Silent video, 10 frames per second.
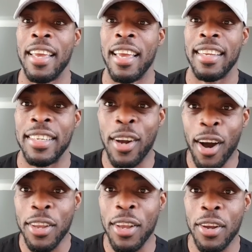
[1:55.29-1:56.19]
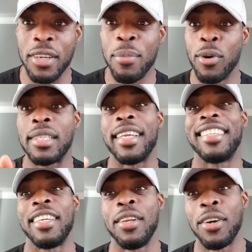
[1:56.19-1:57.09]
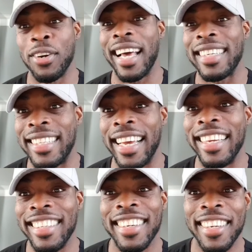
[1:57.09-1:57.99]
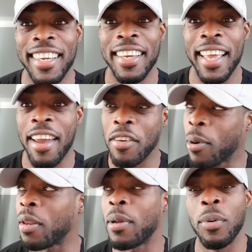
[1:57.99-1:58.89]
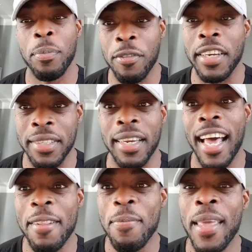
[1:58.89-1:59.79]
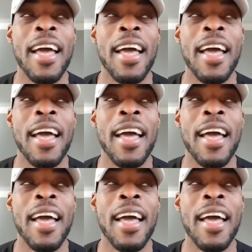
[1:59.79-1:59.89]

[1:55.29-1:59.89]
The darker you look, the more aesthetic you look on that stage. Every bodybuilder would profess to that.